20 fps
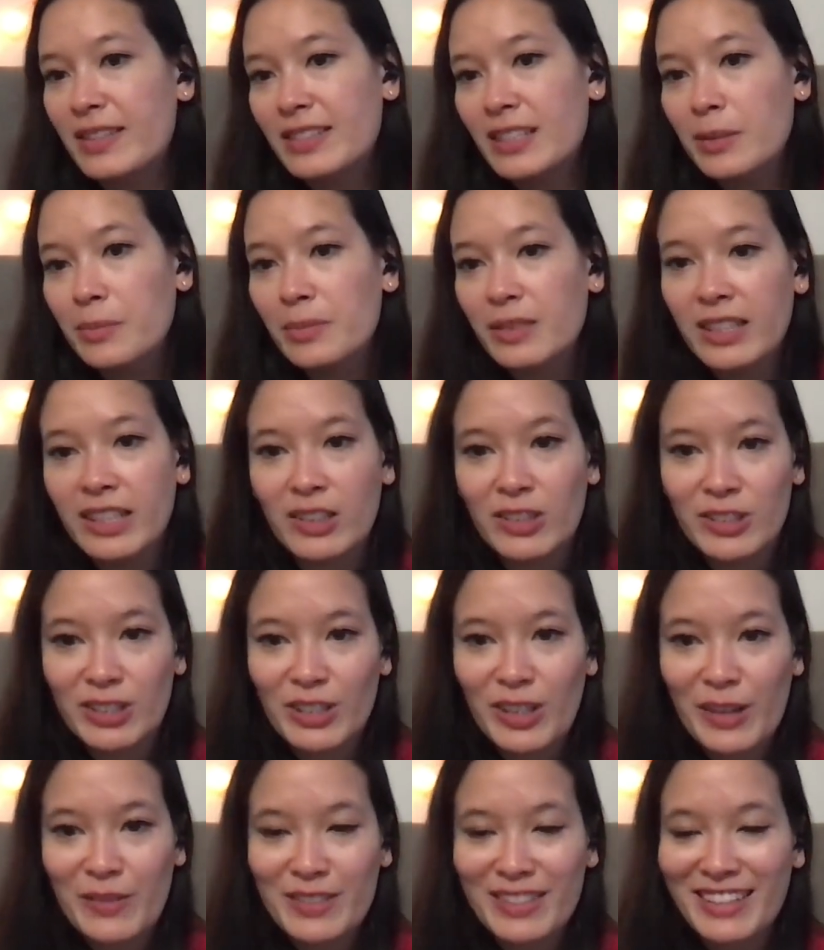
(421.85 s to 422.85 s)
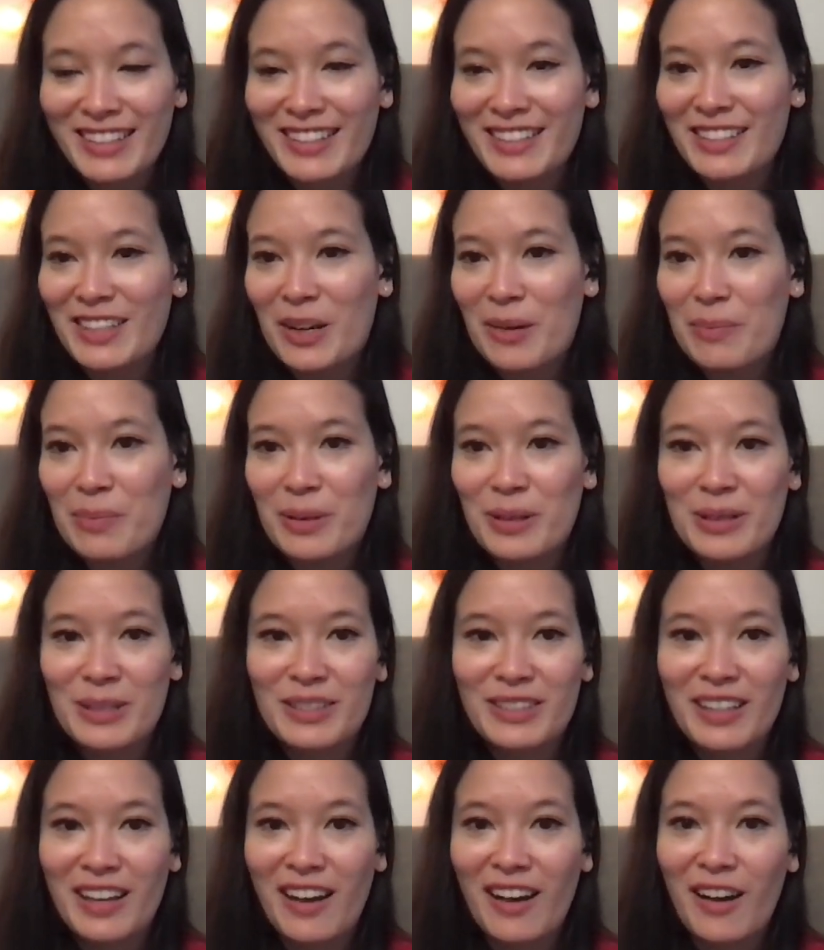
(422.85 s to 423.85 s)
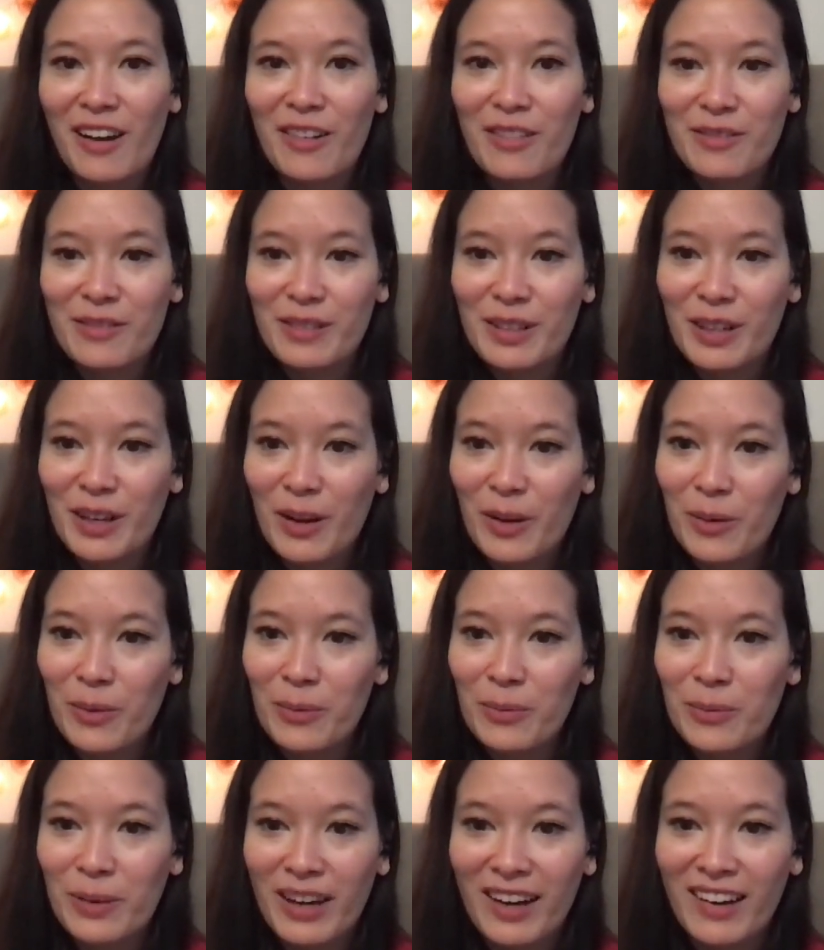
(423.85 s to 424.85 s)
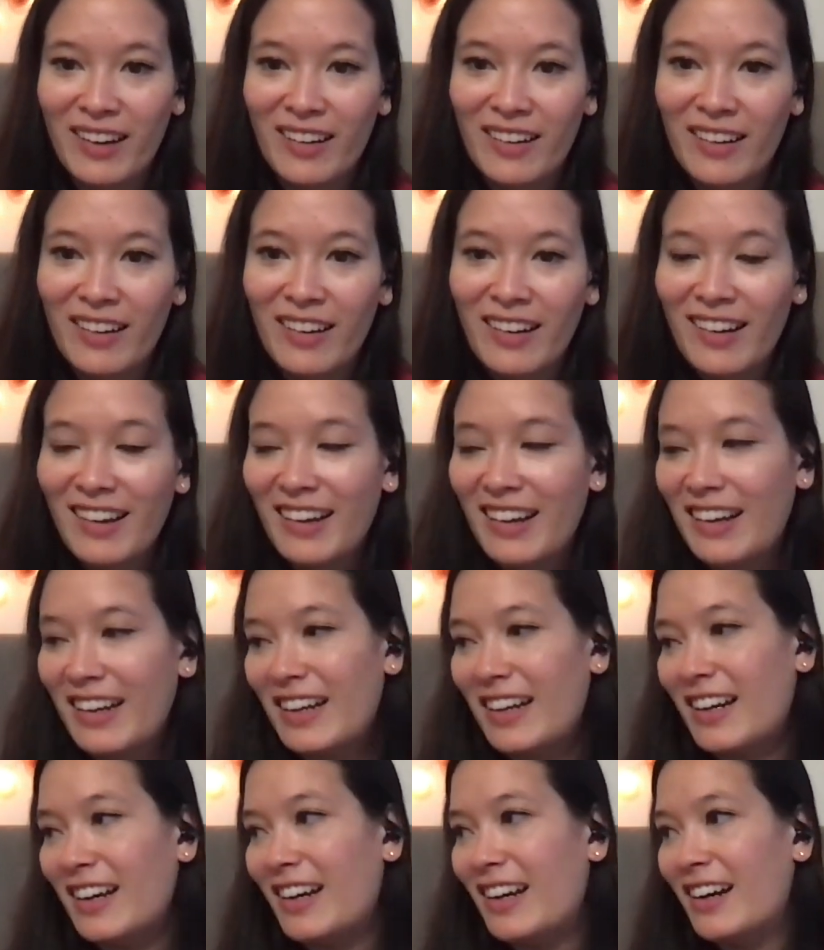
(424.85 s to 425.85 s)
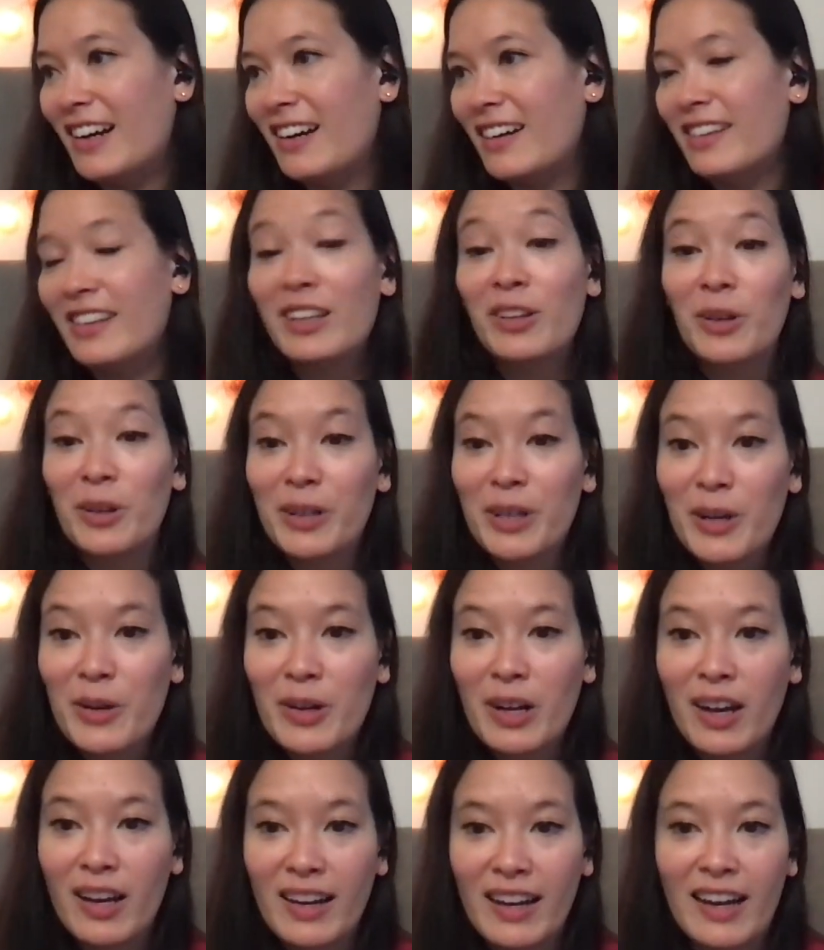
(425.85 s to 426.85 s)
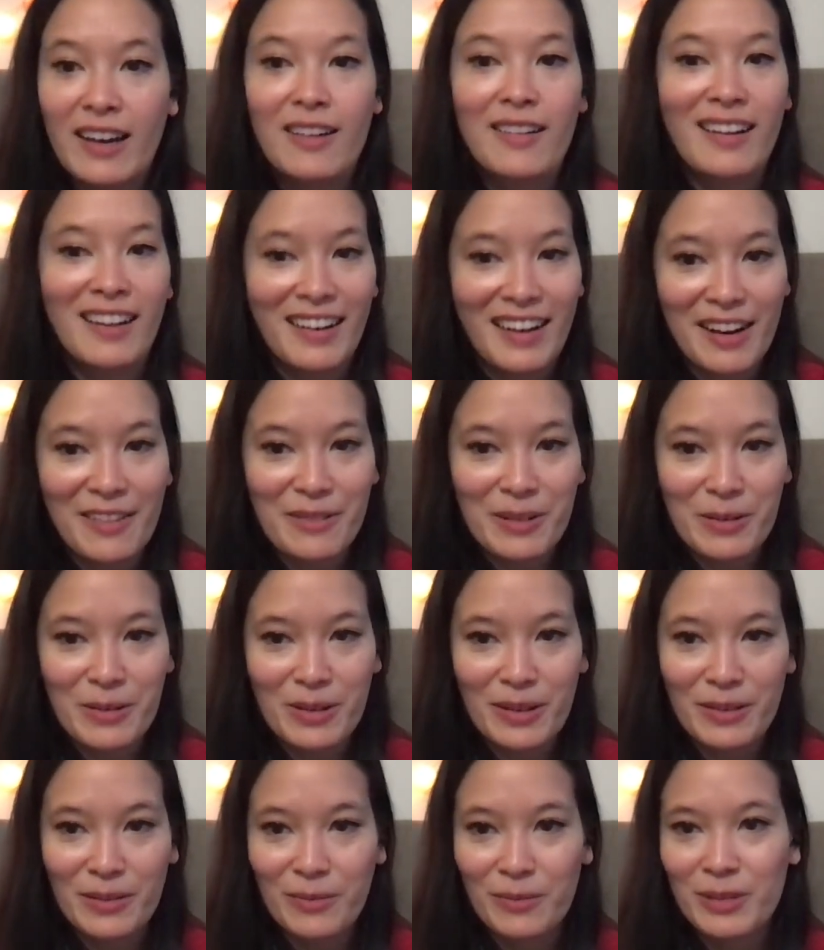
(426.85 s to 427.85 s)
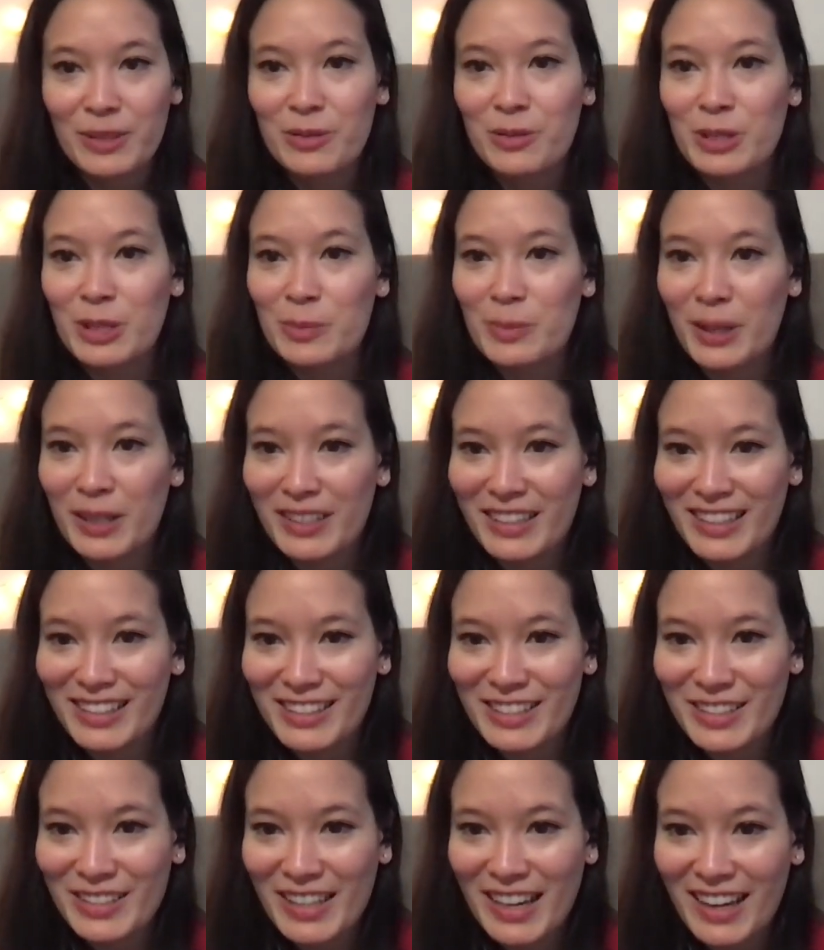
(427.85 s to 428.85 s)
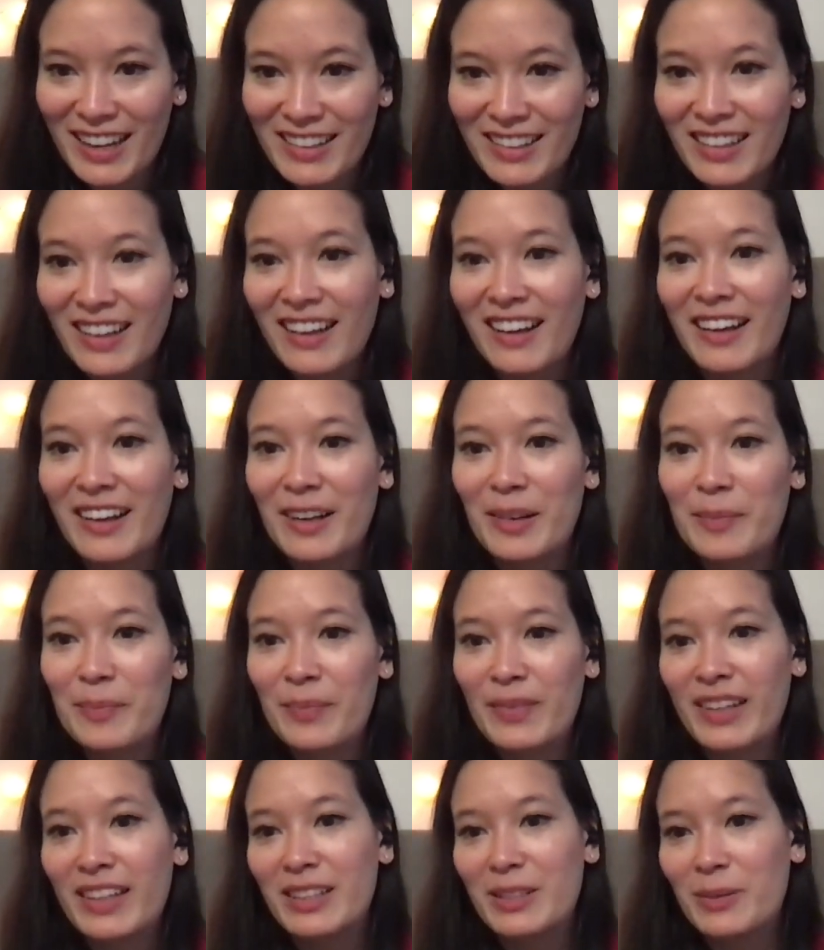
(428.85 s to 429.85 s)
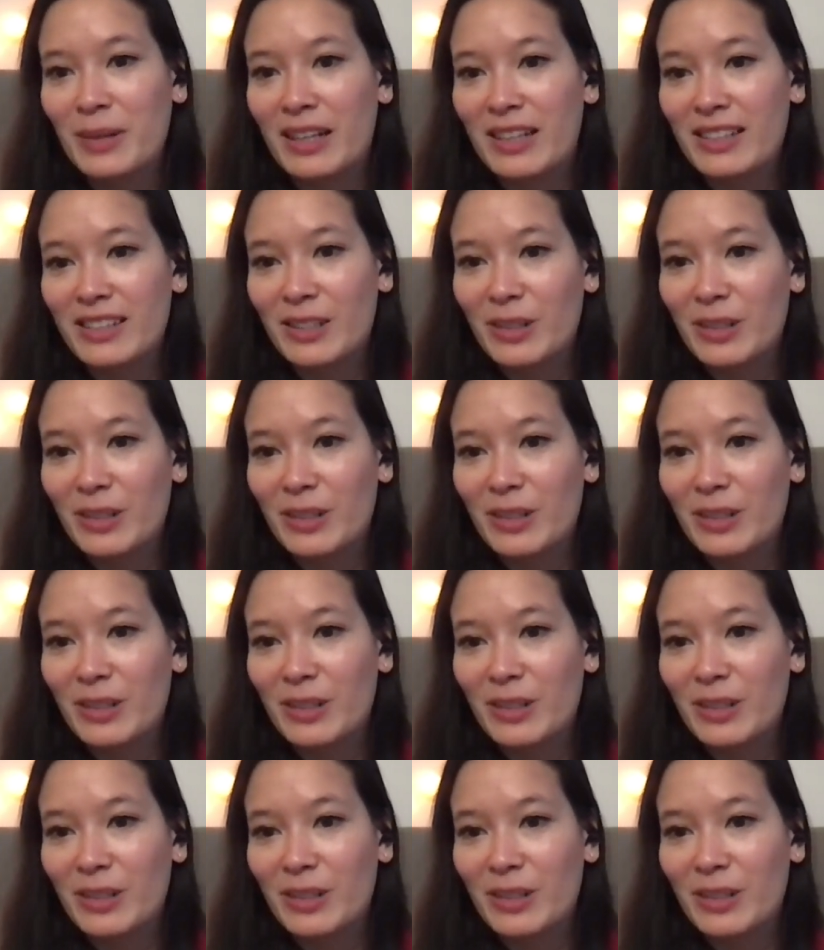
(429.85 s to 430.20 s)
similarly, also I've seen examples of, you know, where the audio cut out and everyone was responding to that as well.